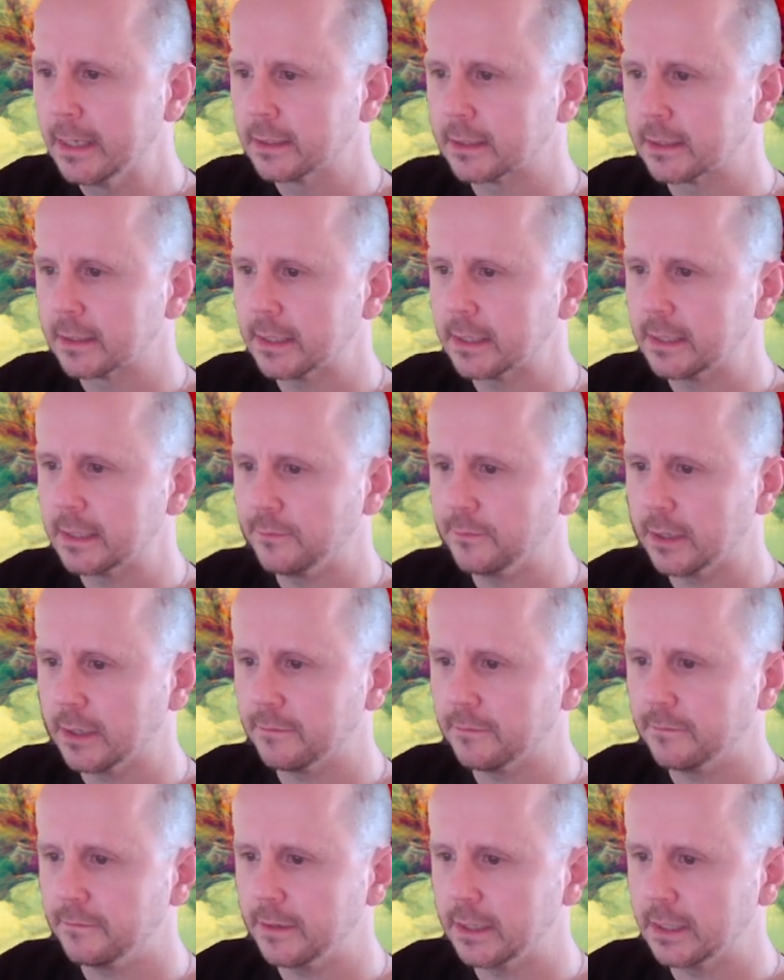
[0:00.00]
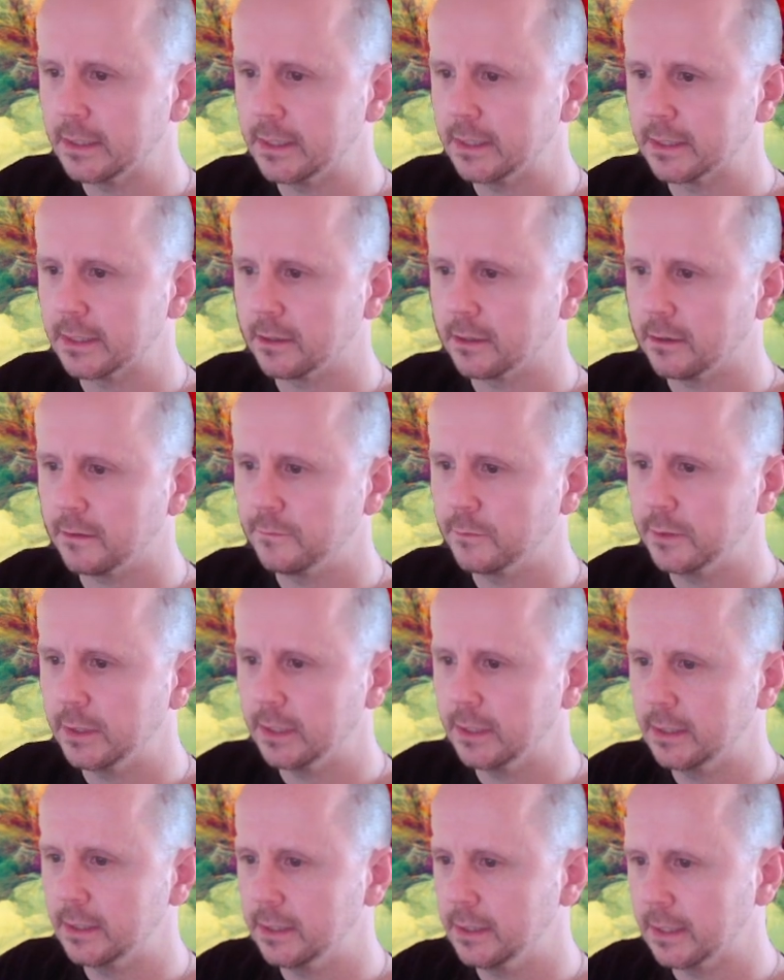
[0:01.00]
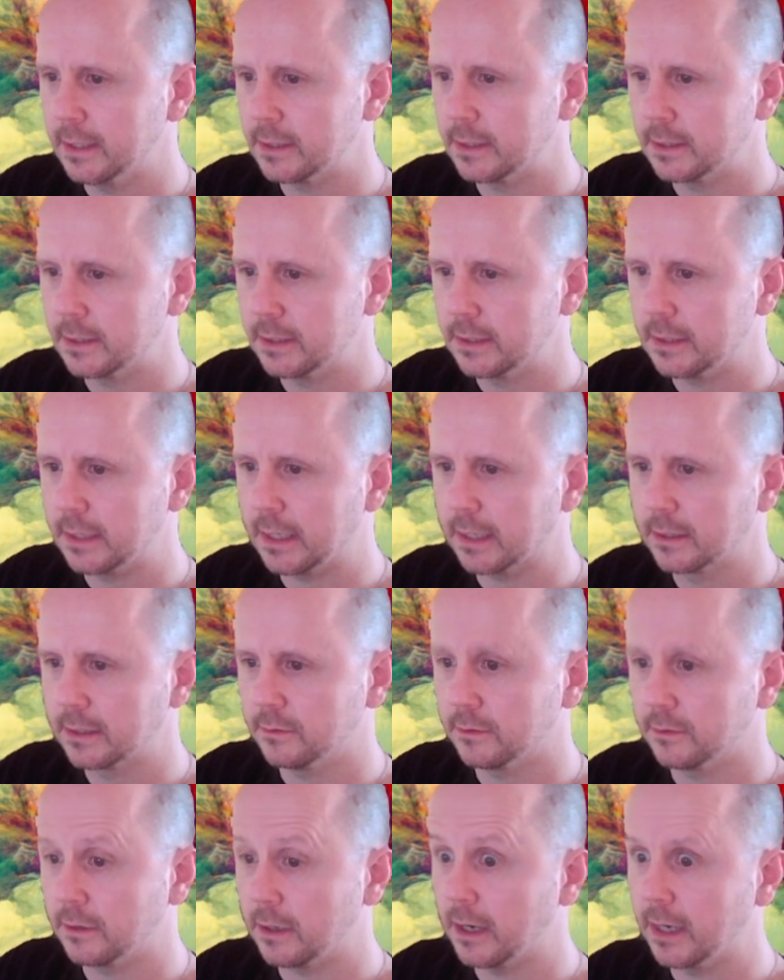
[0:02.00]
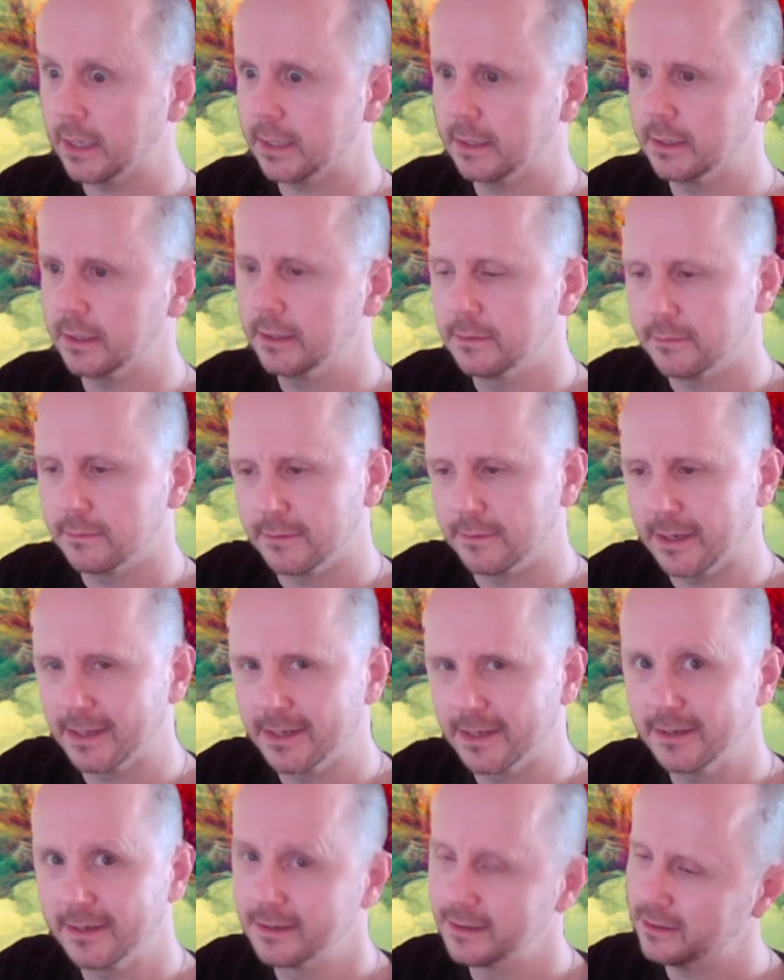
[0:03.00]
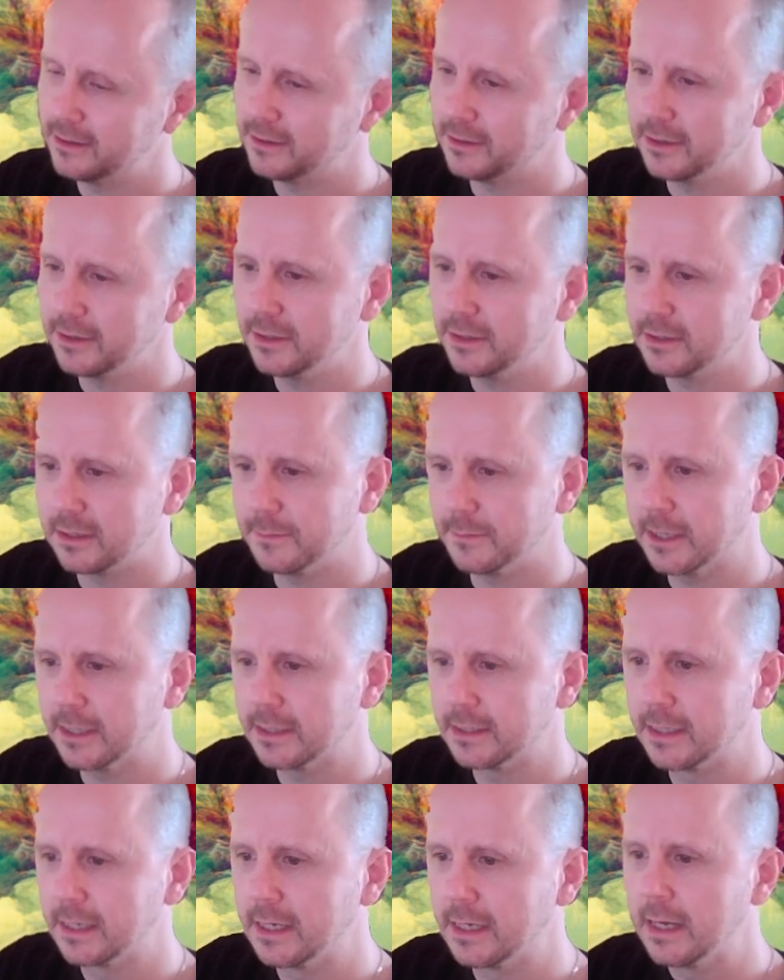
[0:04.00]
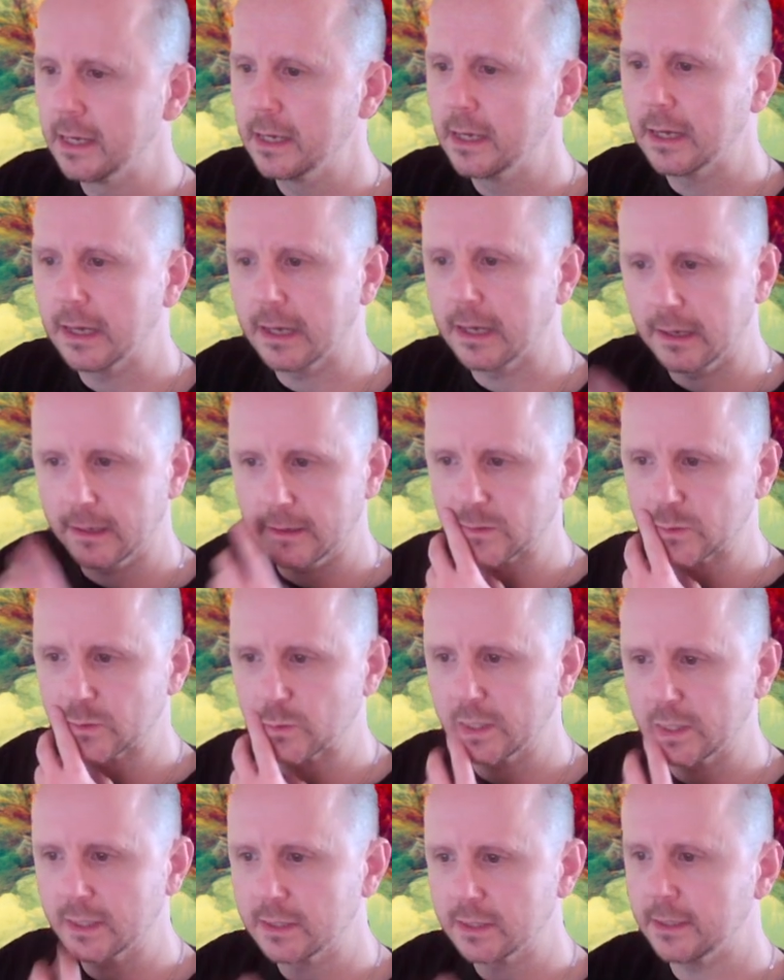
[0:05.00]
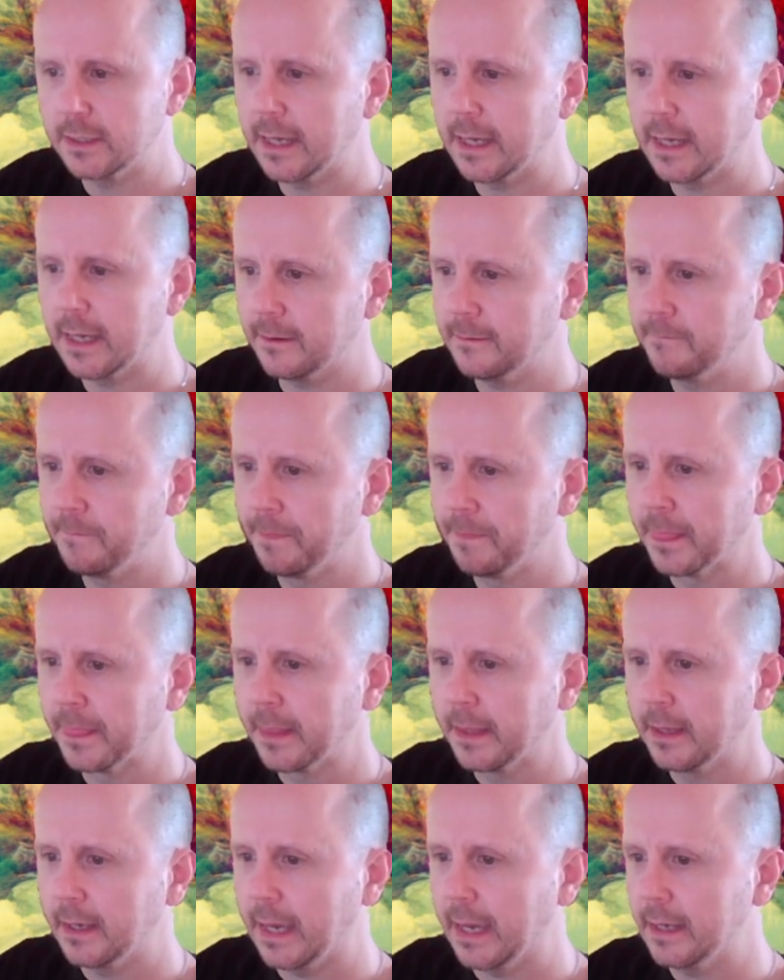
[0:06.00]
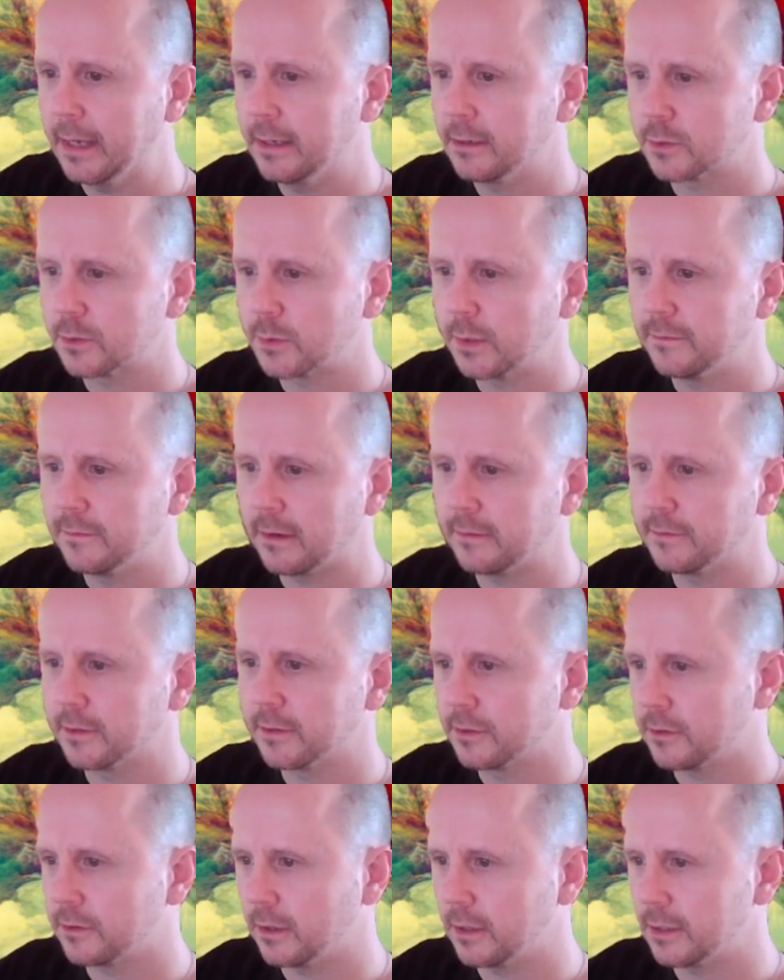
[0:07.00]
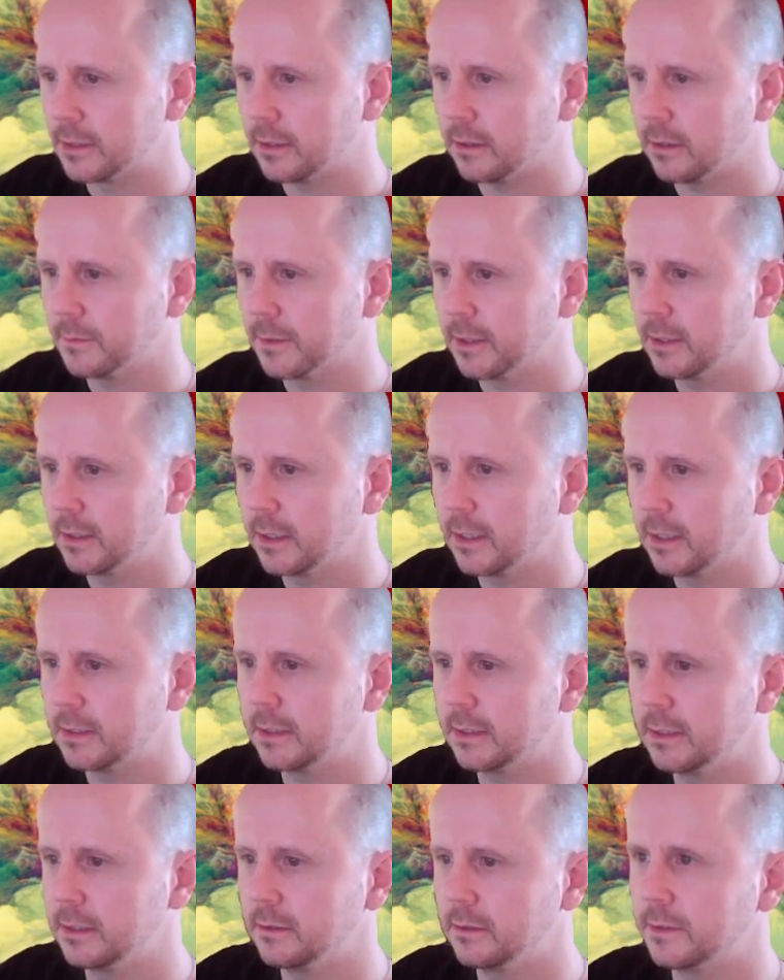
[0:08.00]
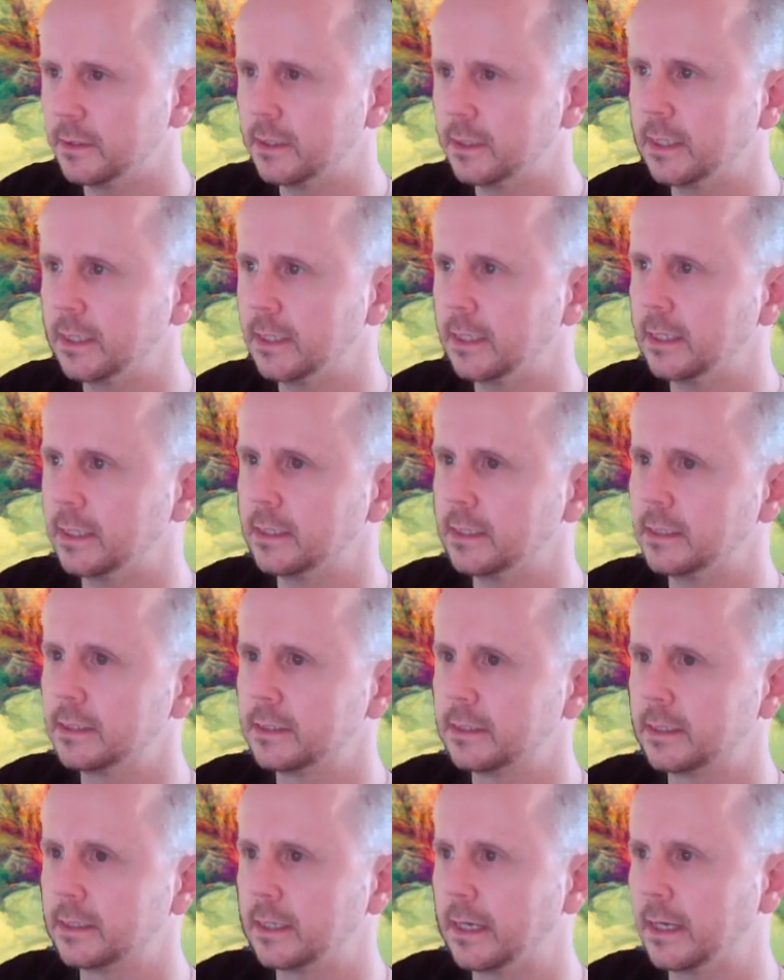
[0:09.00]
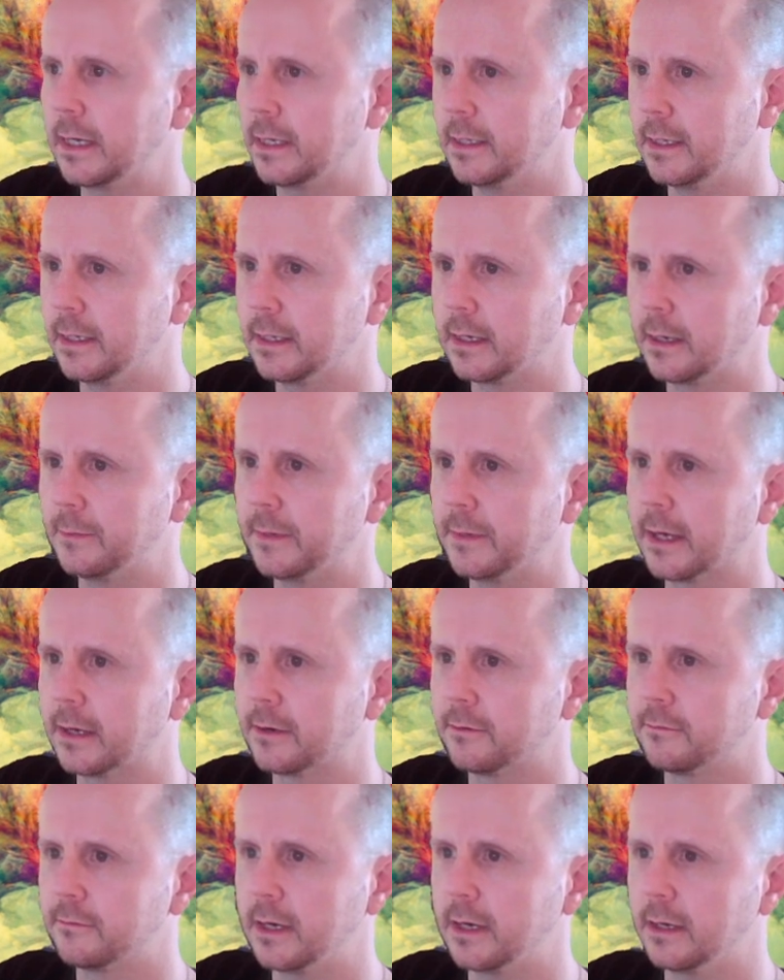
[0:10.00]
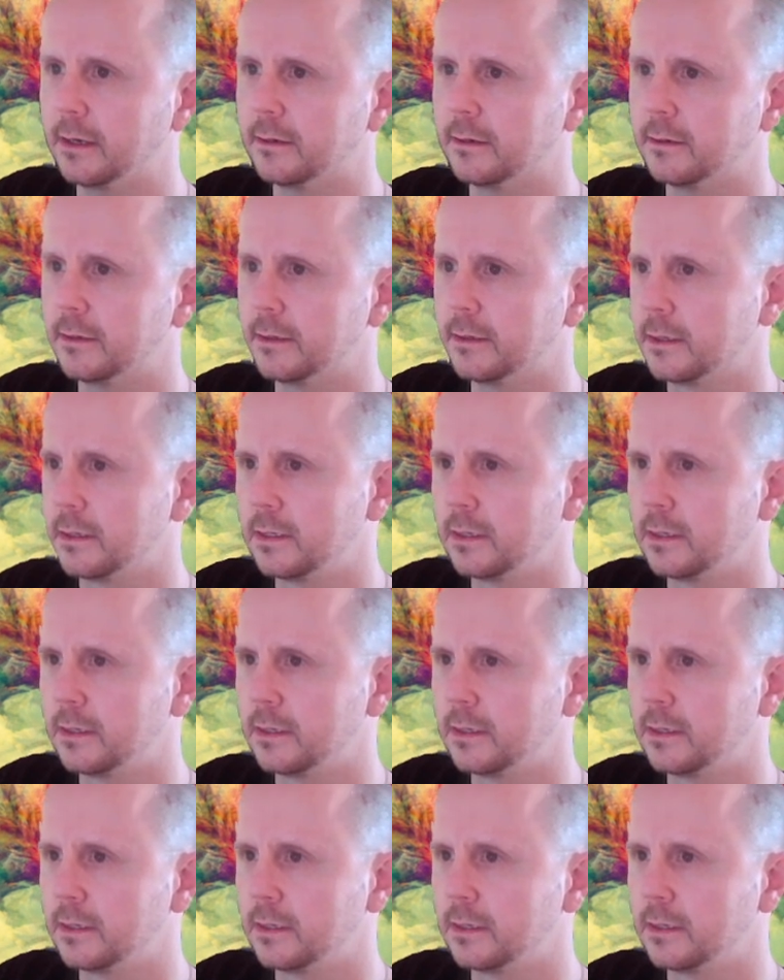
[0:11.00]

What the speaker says: So let's see if we can finish this off. We did get stuck, or I did rather, not you so much, on 22 down and on 25 across. So I'm going to continue with these and then come back around.